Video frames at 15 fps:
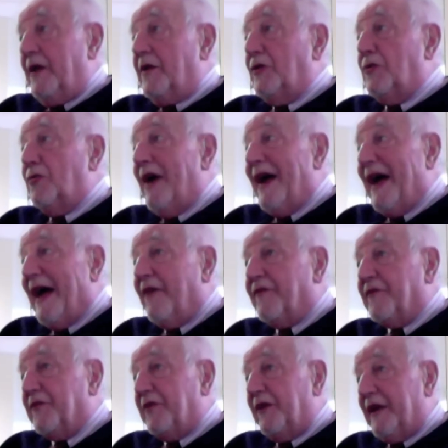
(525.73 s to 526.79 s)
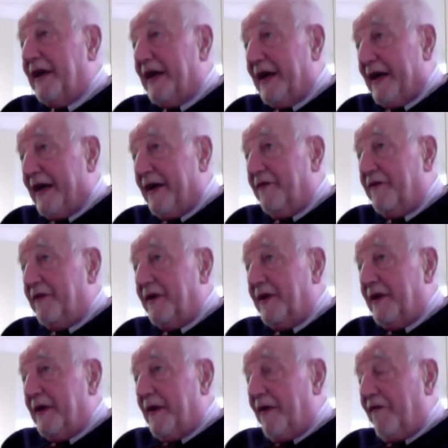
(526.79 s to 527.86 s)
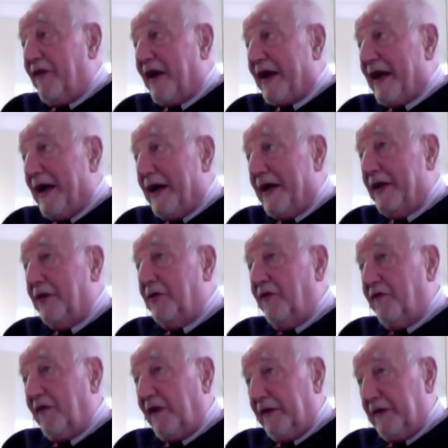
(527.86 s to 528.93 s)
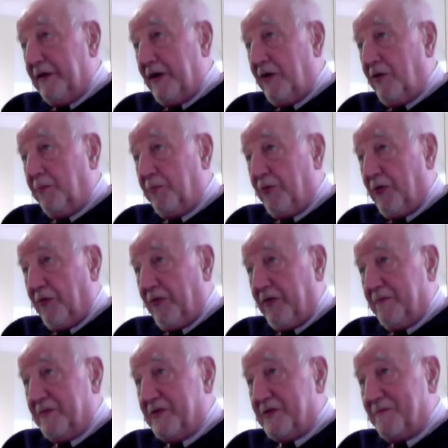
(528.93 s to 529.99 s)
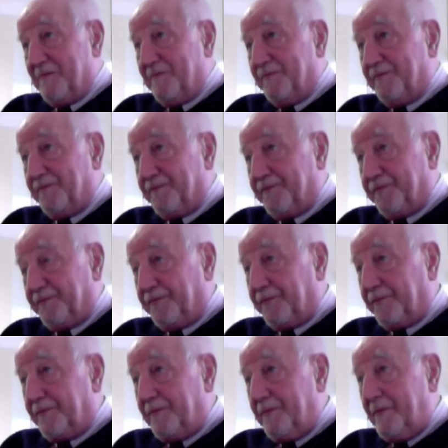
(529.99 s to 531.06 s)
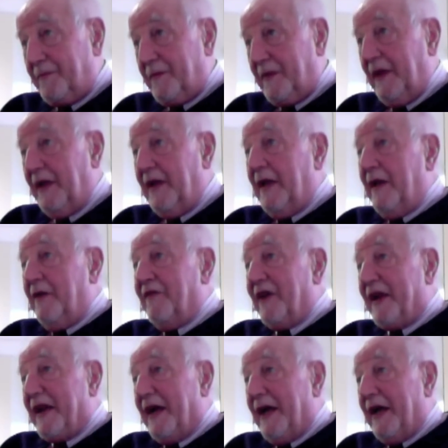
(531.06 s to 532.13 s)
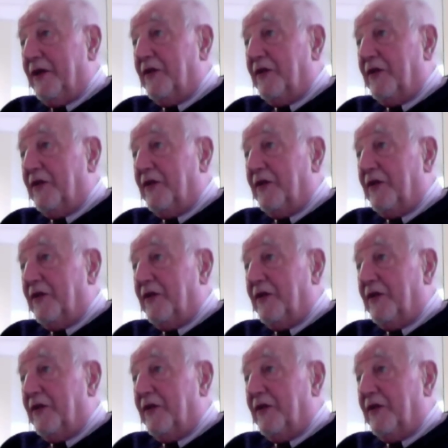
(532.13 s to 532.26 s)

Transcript: Together with that, you have to have the kind of clinical programs,